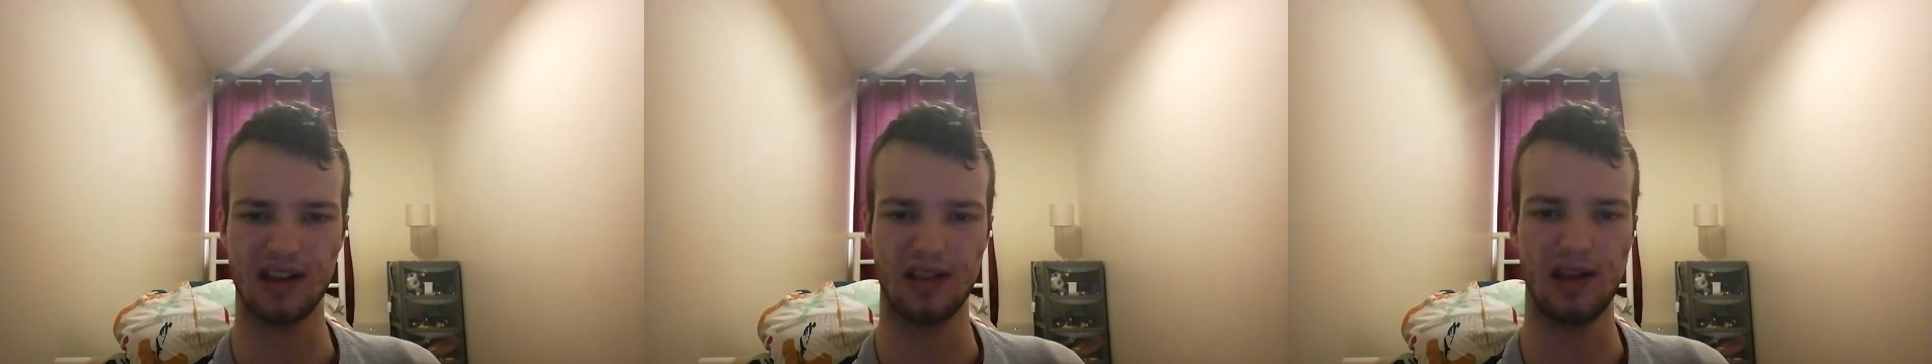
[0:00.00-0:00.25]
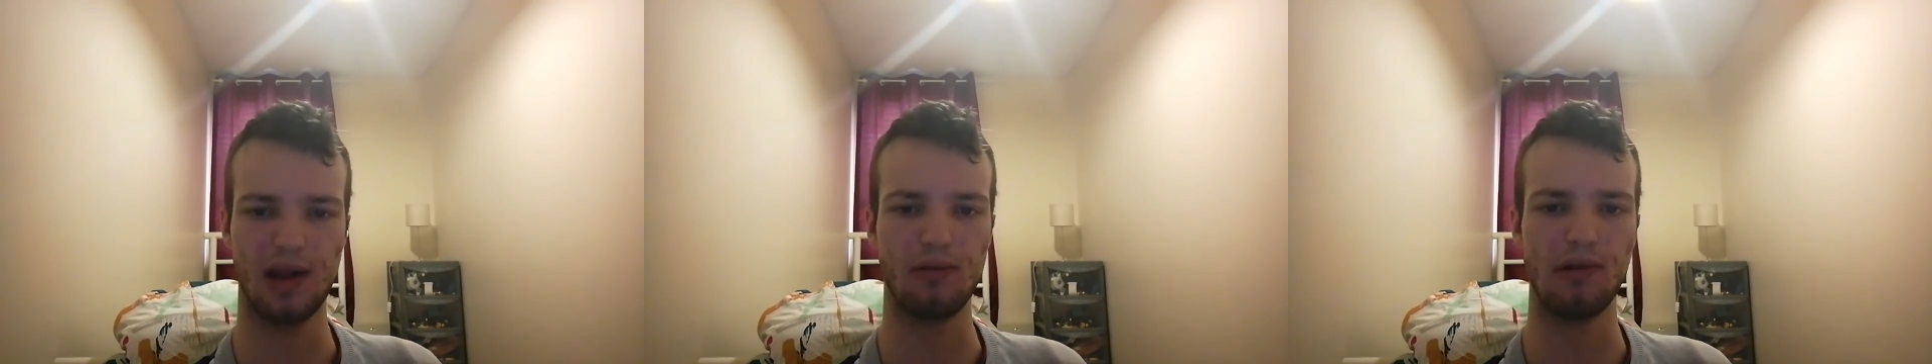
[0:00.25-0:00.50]

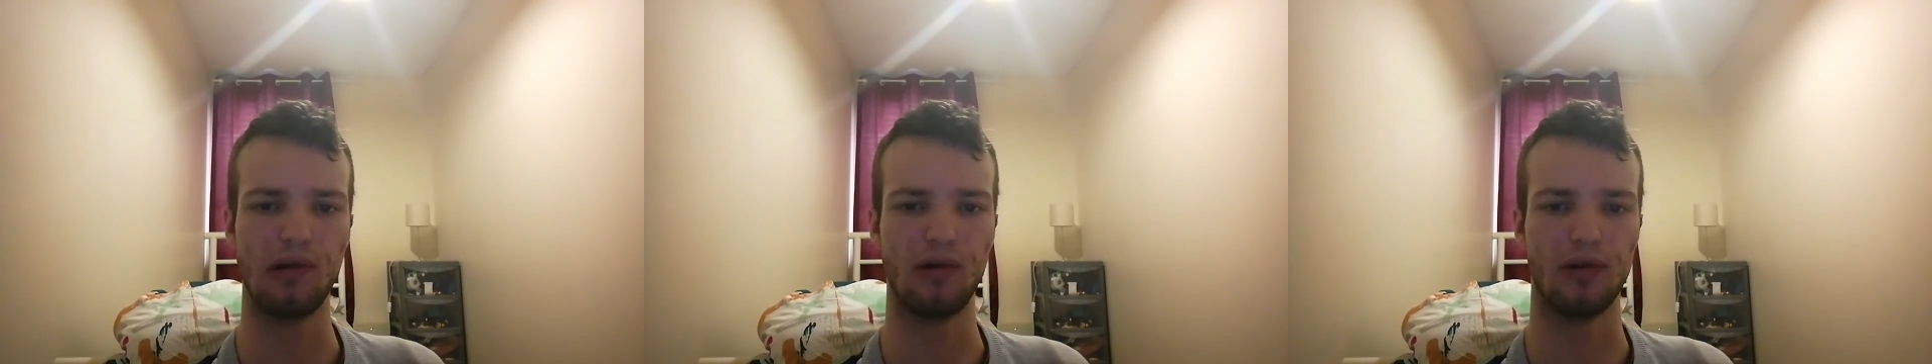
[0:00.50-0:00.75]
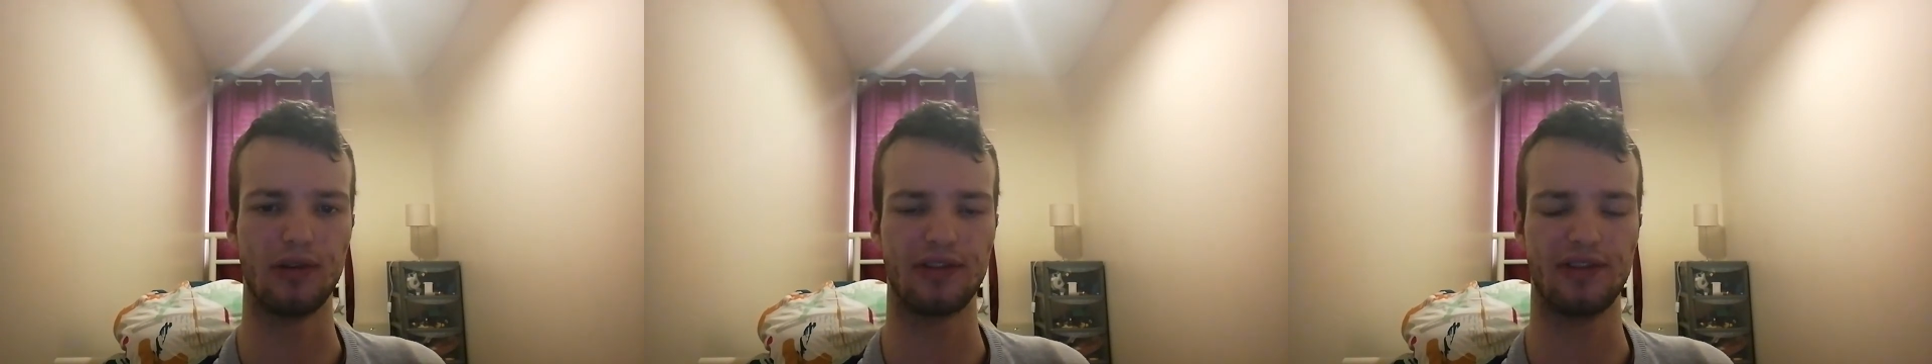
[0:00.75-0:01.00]
new
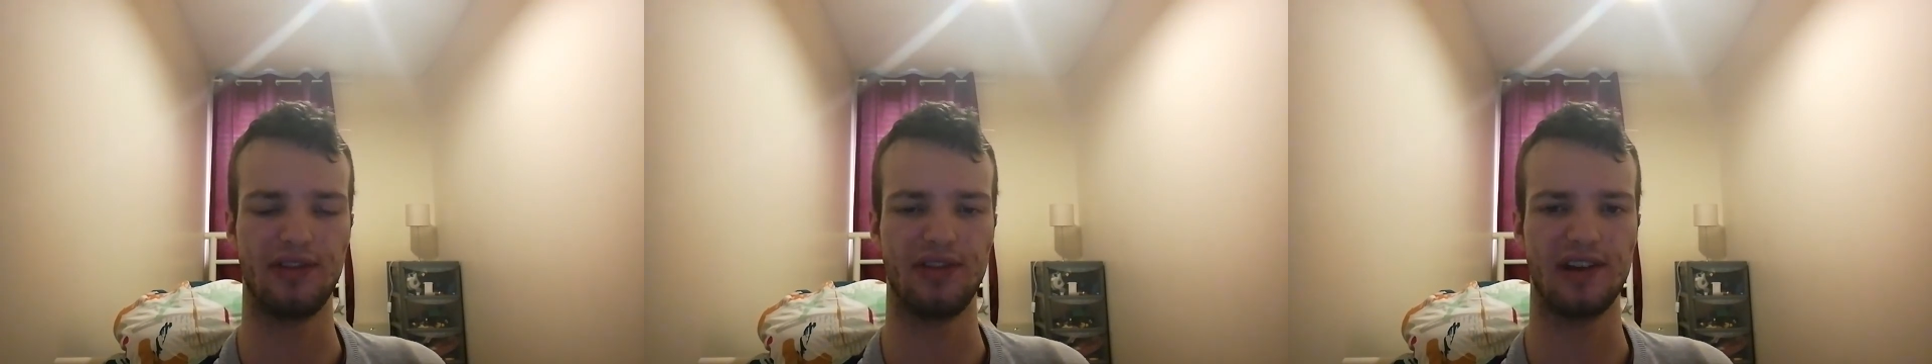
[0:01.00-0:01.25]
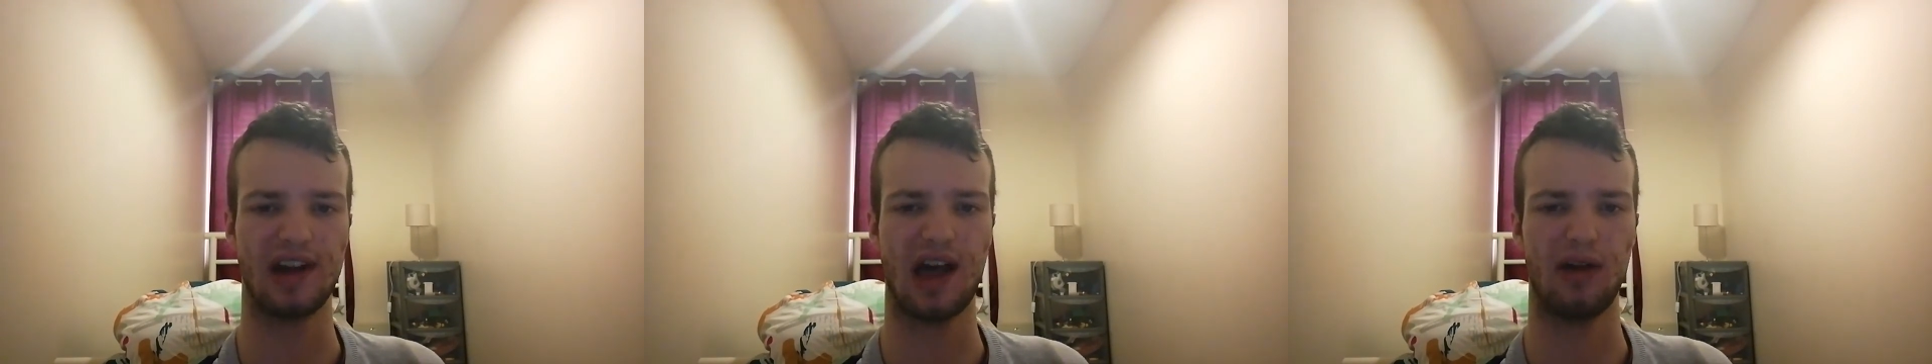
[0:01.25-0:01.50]
wheels,
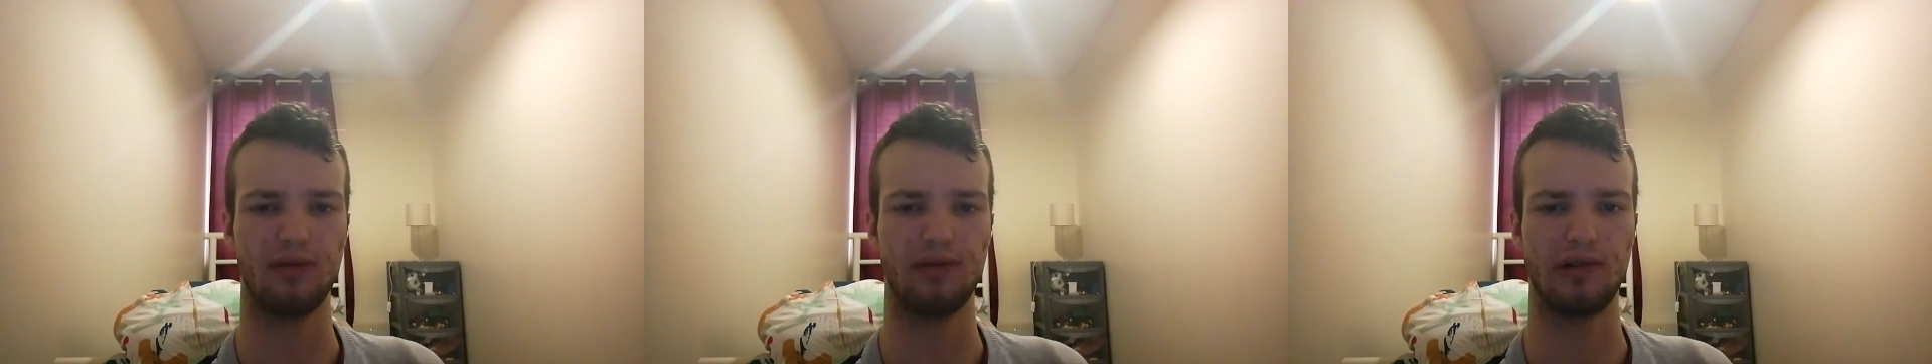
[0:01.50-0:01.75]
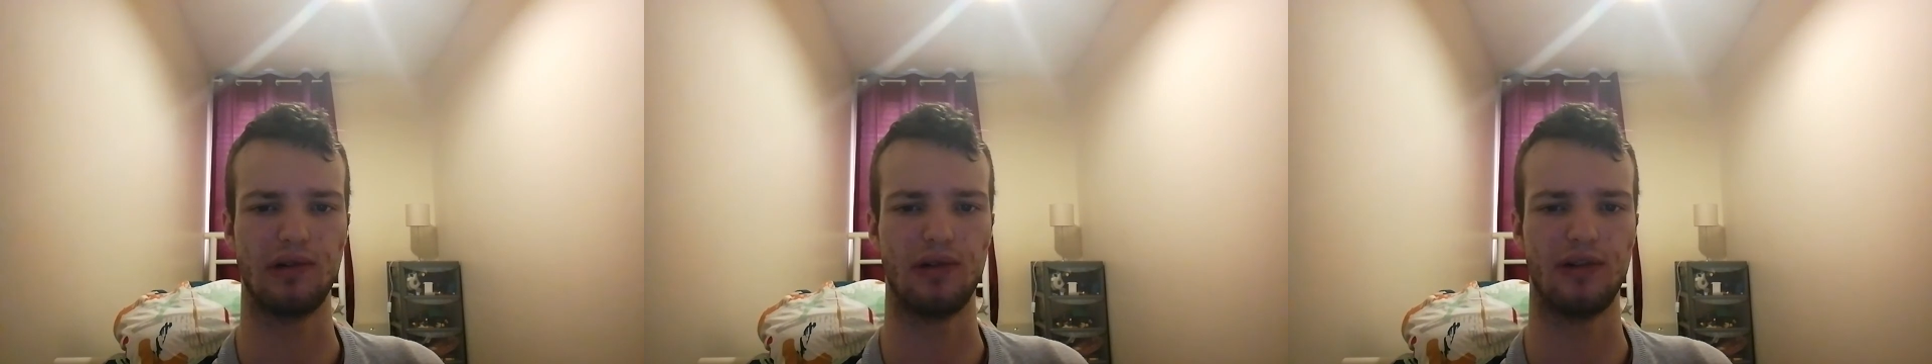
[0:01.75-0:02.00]
and you have
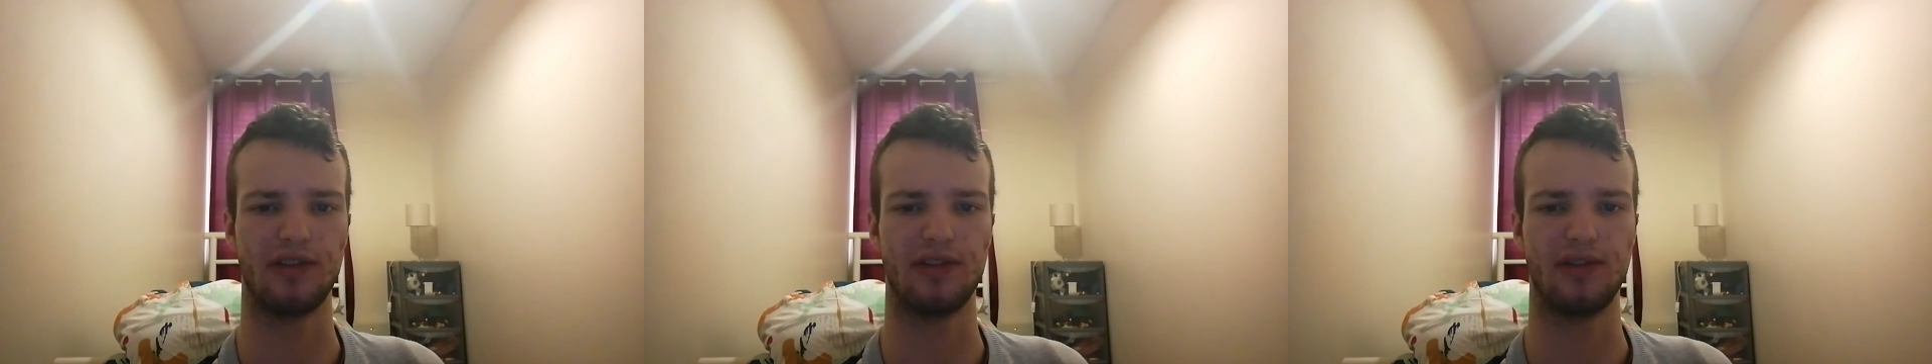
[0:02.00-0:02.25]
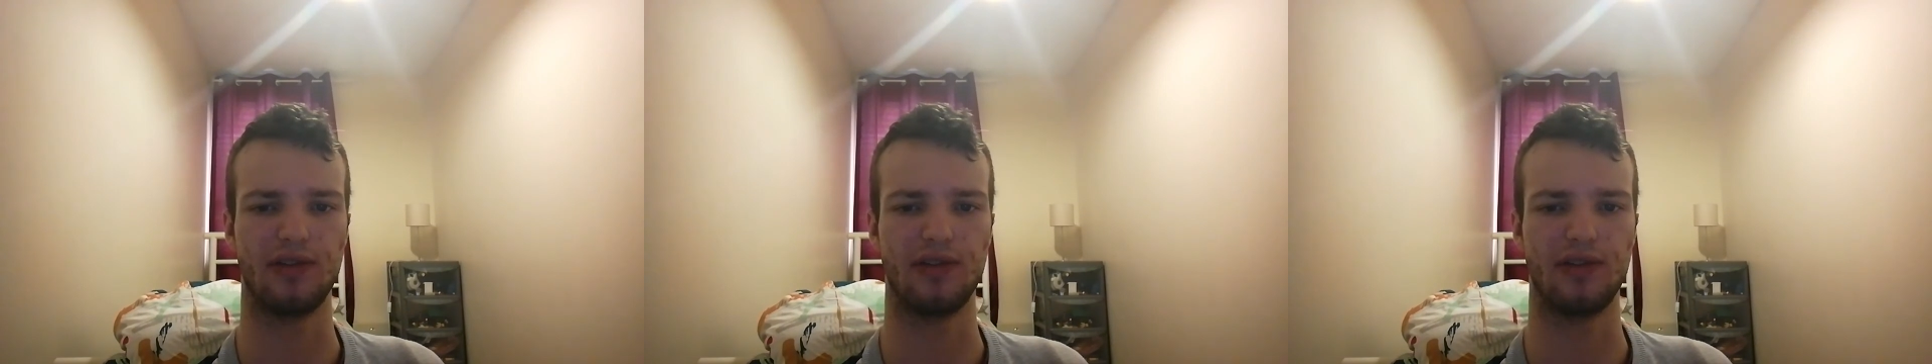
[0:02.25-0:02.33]
wheels,